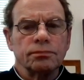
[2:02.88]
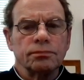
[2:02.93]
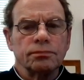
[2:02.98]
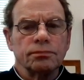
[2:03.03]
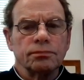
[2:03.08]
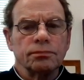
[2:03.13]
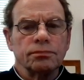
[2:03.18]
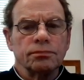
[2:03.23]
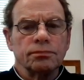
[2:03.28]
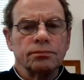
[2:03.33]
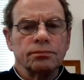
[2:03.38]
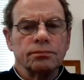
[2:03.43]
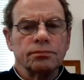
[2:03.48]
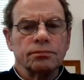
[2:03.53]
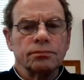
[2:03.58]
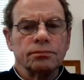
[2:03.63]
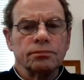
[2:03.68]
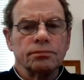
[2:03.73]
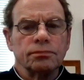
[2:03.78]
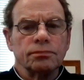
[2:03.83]

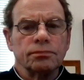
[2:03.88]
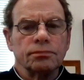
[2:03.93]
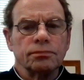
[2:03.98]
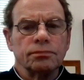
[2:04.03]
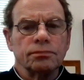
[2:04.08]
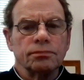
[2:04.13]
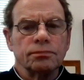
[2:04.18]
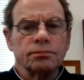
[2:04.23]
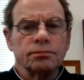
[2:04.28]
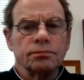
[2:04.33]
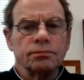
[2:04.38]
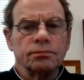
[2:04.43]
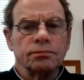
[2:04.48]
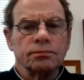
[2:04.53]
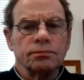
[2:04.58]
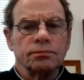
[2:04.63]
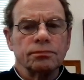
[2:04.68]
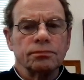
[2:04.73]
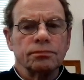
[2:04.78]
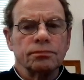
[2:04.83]

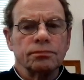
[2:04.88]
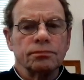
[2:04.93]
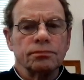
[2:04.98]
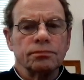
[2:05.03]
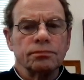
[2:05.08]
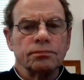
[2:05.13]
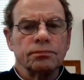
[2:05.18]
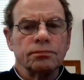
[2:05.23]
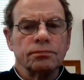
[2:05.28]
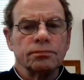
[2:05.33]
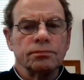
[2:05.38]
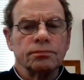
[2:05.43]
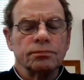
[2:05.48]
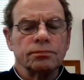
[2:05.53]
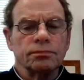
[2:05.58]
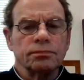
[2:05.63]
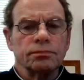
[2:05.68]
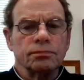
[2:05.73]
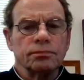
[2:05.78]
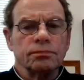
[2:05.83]

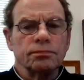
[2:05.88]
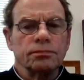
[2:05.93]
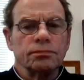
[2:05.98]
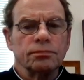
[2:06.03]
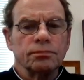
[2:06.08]
[no speech]